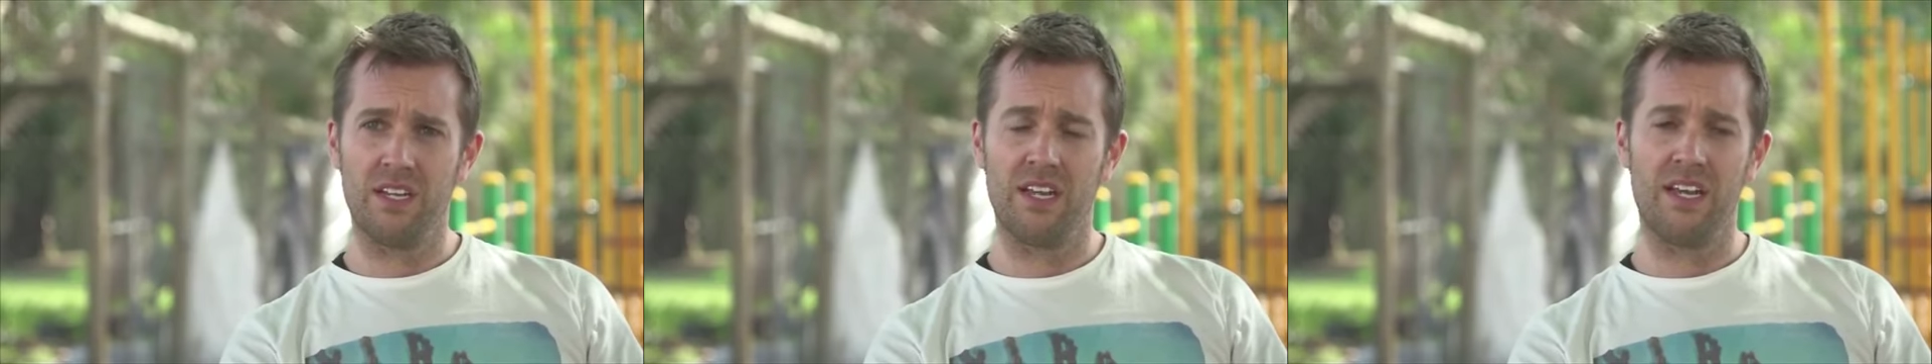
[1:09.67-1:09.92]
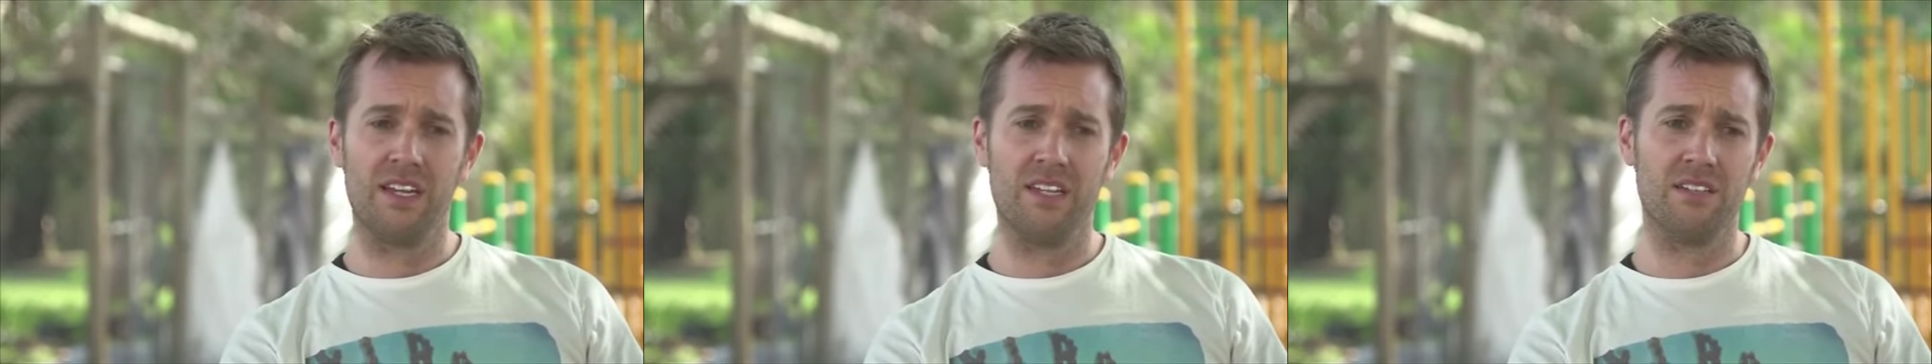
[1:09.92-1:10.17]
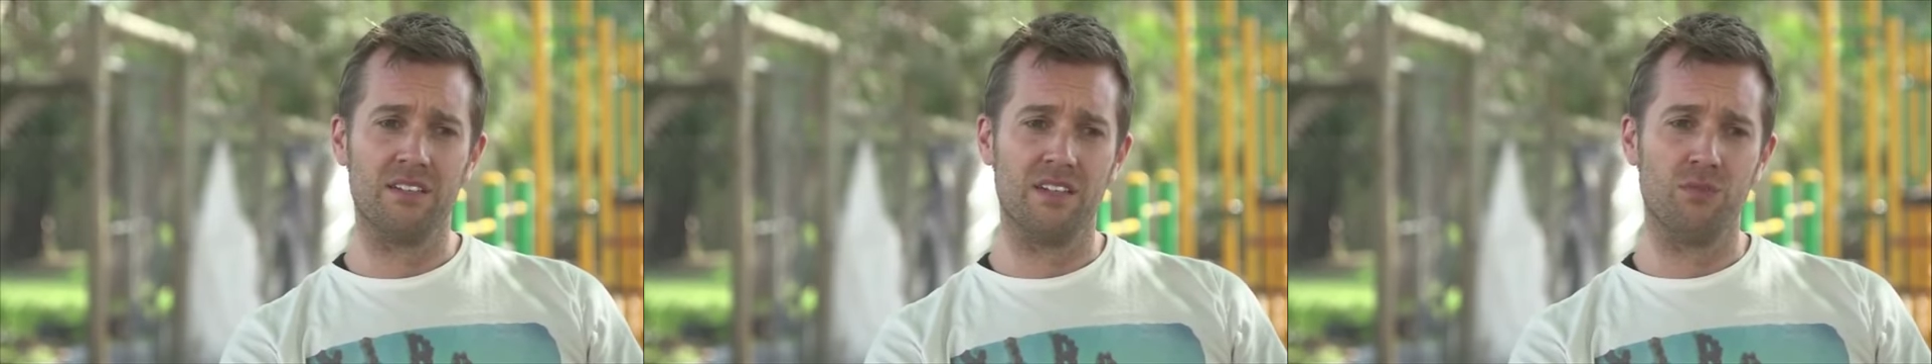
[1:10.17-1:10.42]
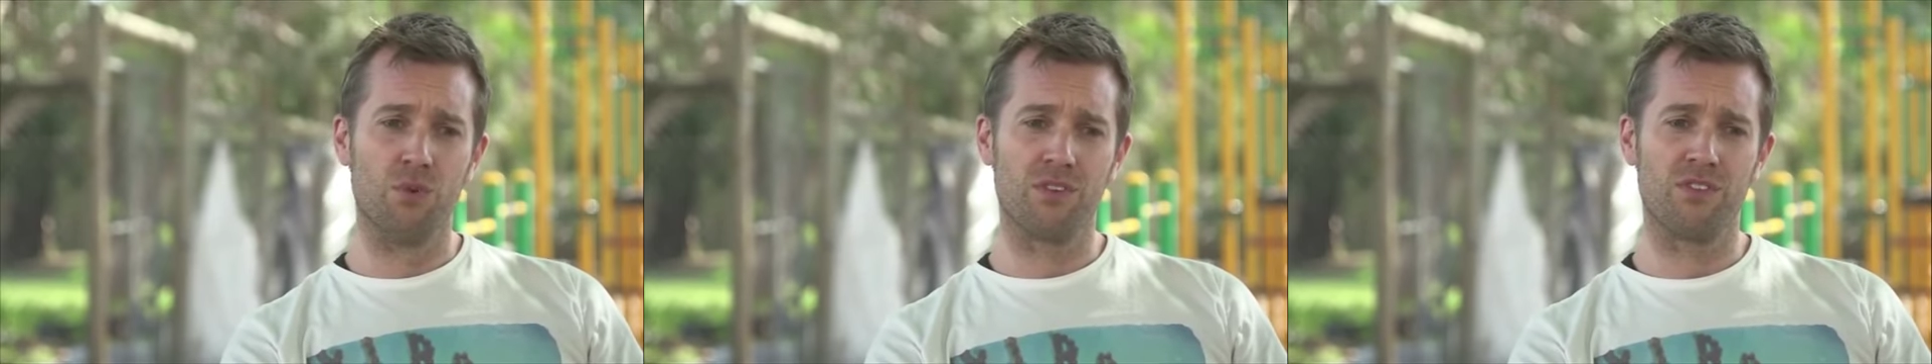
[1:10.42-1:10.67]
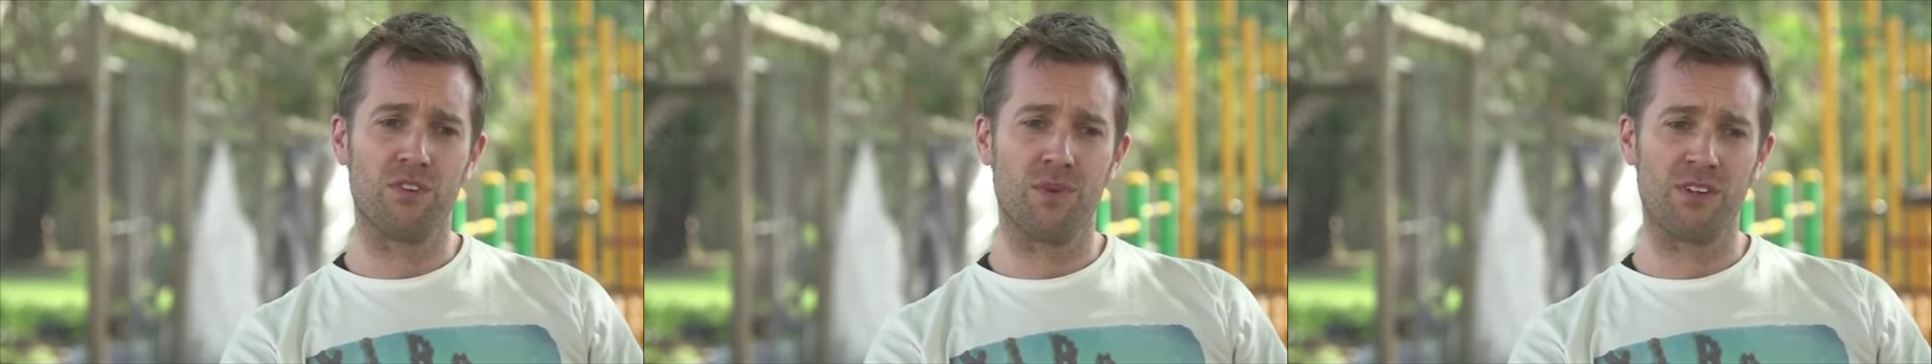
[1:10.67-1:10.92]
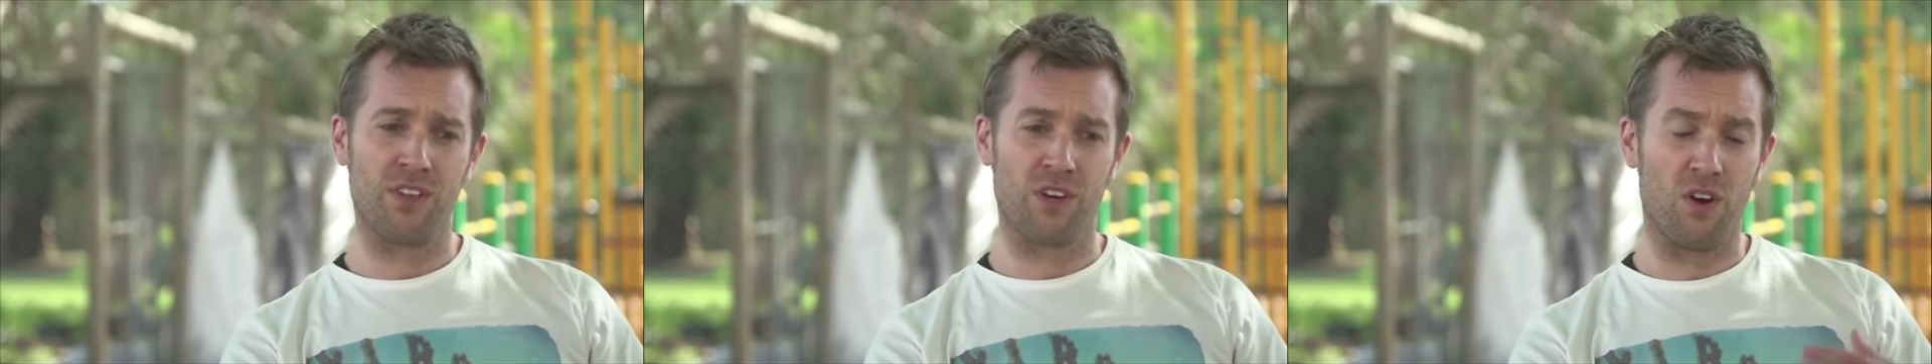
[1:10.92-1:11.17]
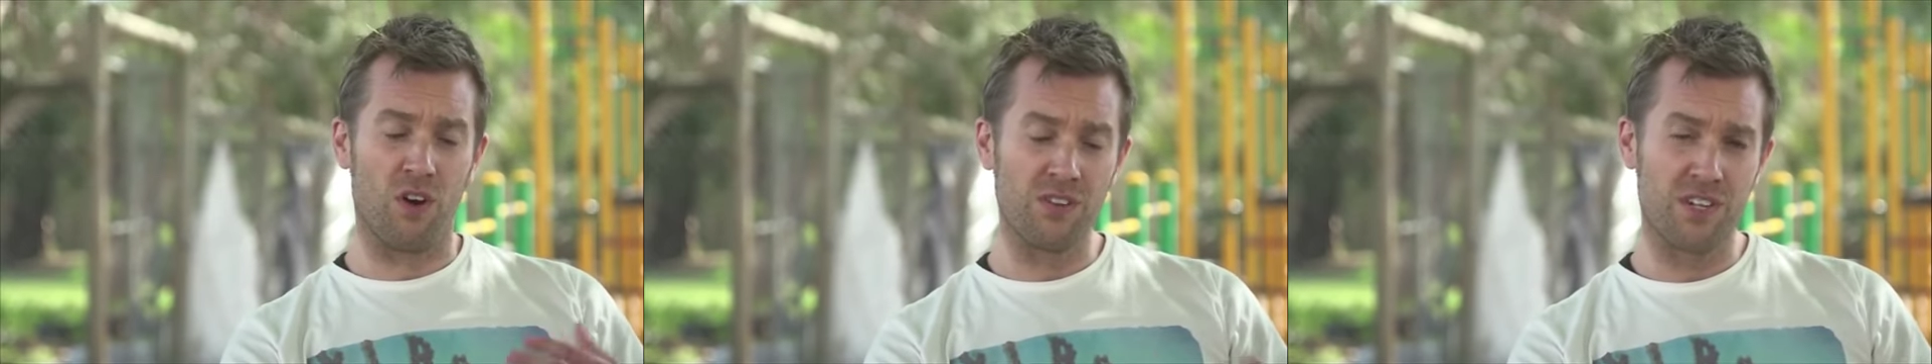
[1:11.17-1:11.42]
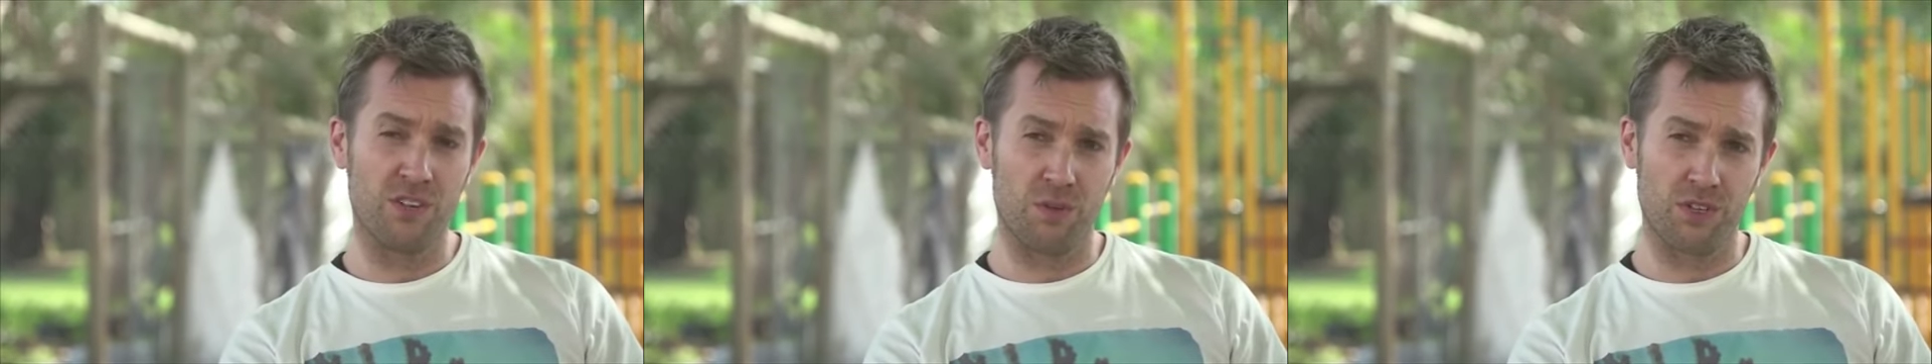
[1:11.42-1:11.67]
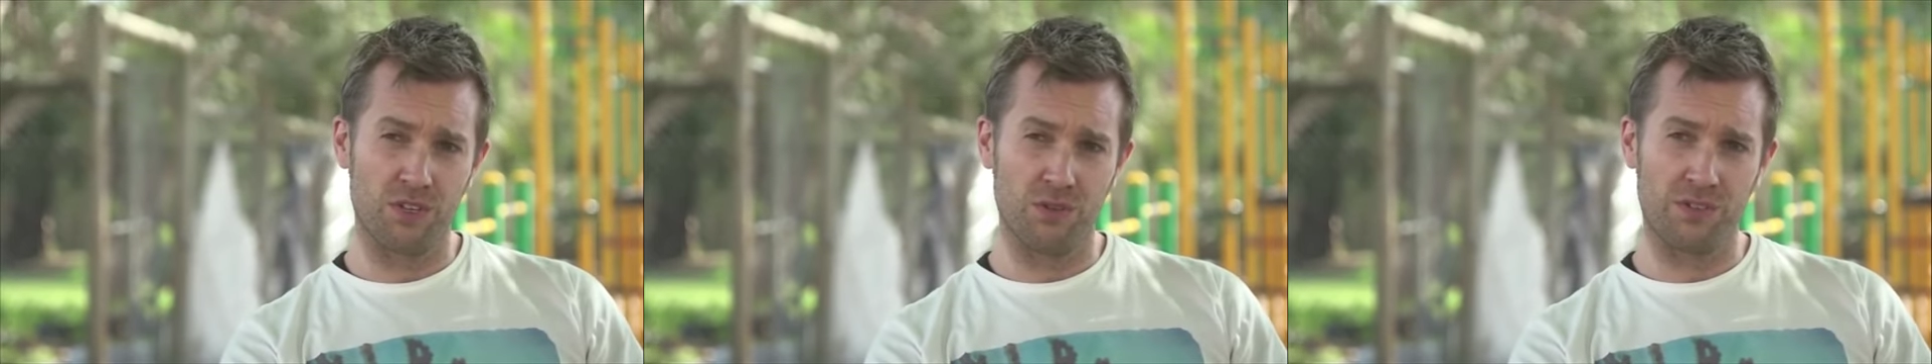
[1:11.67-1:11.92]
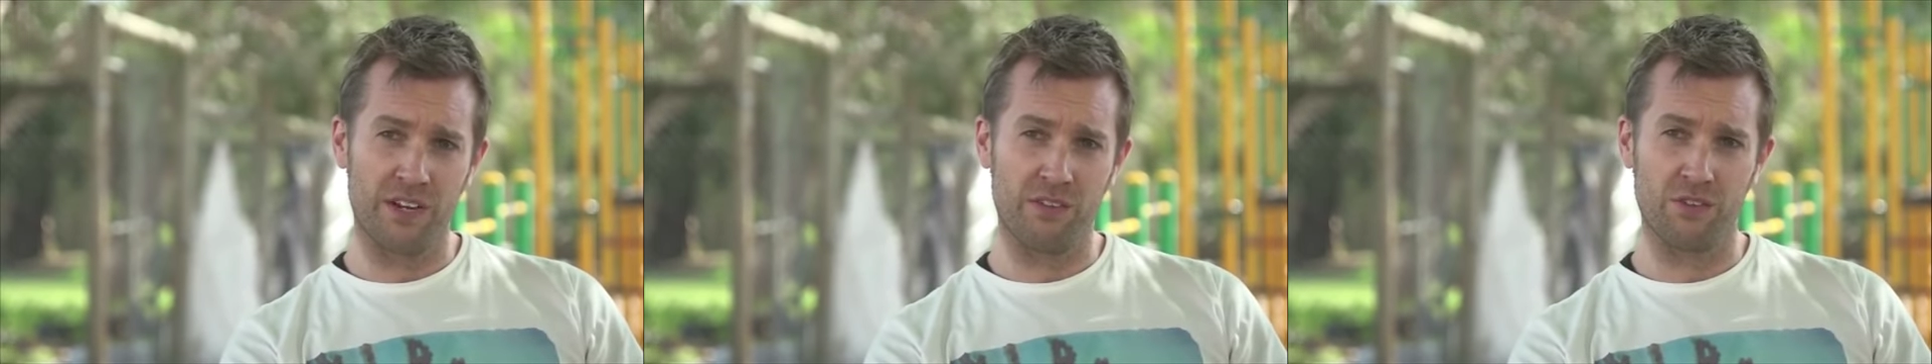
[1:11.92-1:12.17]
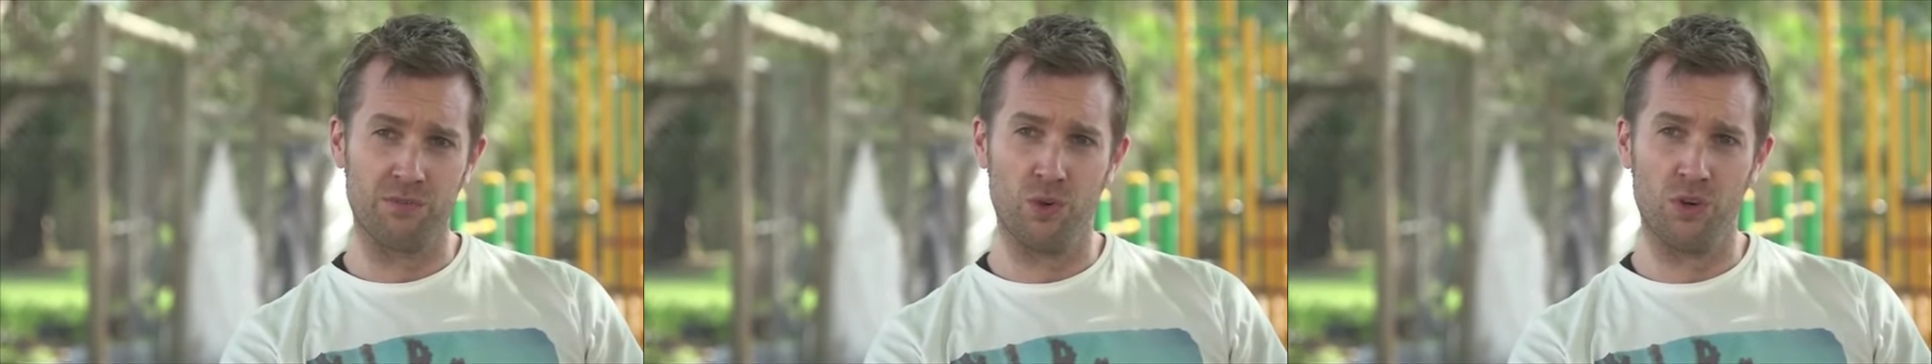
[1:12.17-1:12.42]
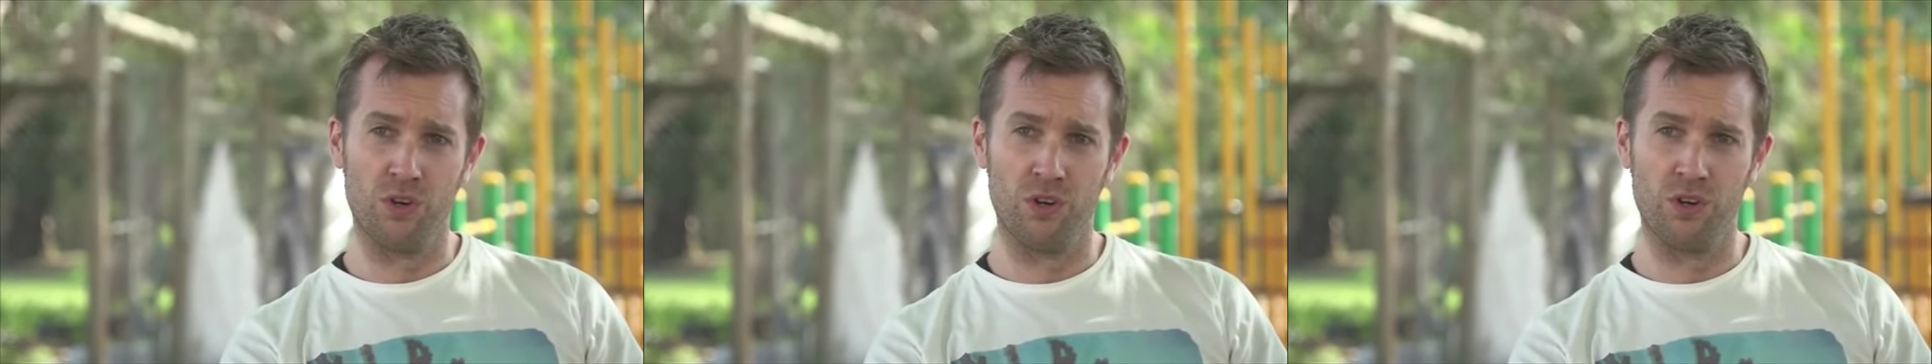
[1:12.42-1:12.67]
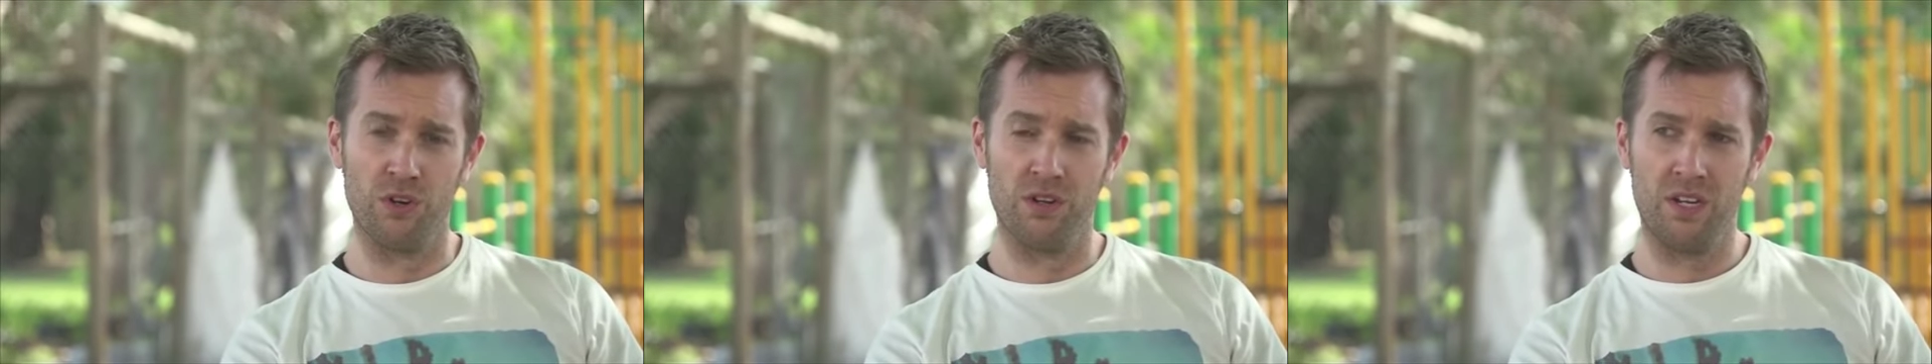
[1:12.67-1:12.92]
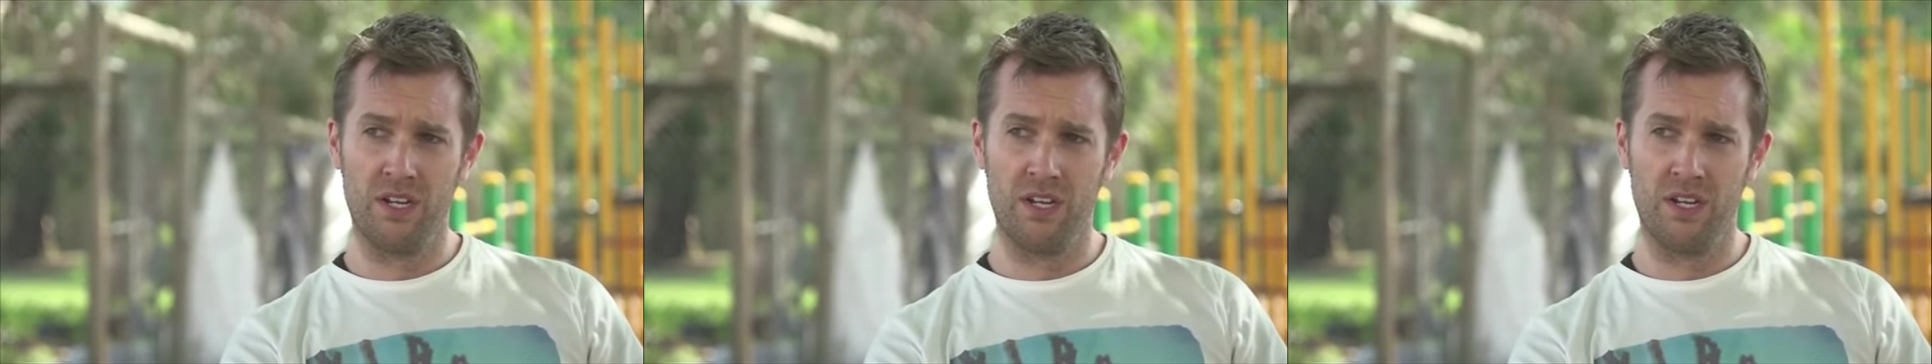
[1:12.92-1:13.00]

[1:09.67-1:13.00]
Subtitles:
And it wasn't so much the content of what she was saying, it was more her